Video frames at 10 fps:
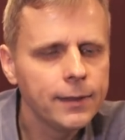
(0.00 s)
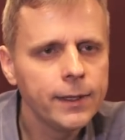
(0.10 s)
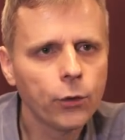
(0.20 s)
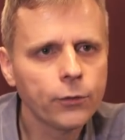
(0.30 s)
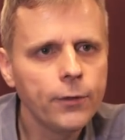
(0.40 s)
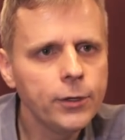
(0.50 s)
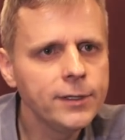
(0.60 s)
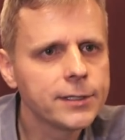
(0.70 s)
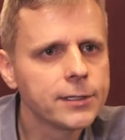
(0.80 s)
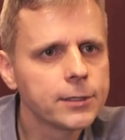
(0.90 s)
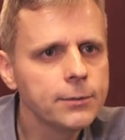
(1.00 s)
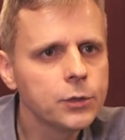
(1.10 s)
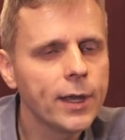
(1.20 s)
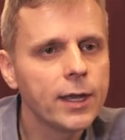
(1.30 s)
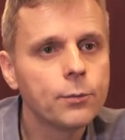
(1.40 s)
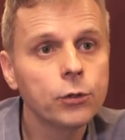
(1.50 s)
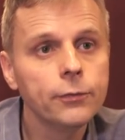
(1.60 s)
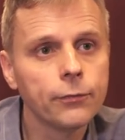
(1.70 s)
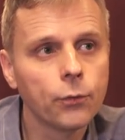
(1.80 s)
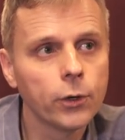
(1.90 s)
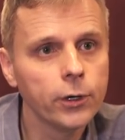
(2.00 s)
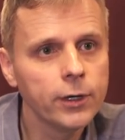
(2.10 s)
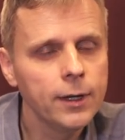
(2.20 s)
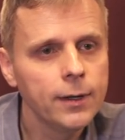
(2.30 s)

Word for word: the old voting systems. We had proof of work.